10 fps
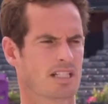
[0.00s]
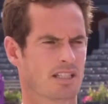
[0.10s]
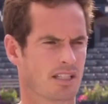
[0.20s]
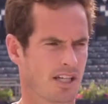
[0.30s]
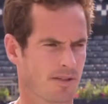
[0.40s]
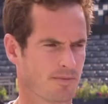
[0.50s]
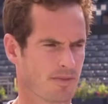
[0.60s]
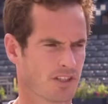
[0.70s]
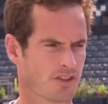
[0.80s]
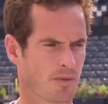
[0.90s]
yeah,
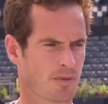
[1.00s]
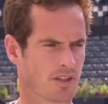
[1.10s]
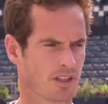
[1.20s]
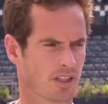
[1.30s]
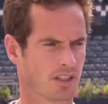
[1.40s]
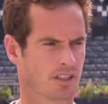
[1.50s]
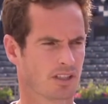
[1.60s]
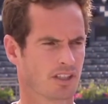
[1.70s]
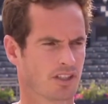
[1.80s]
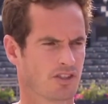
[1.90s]
that's something that
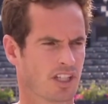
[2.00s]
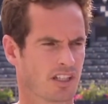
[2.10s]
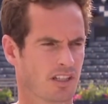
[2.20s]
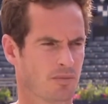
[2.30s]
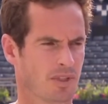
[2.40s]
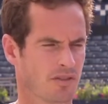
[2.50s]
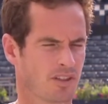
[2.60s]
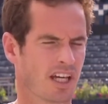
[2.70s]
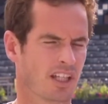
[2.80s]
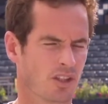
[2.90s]
has taken a bit of
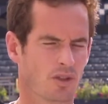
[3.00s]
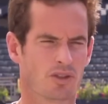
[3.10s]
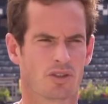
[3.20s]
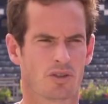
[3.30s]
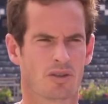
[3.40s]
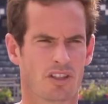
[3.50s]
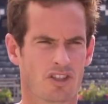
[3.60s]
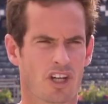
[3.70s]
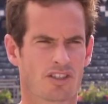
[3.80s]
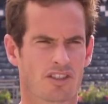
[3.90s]
getting used to and
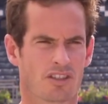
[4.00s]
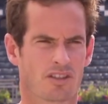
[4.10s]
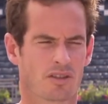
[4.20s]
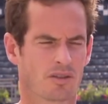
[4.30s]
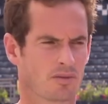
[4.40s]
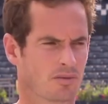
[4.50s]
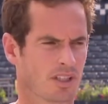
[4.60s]
adjusting to.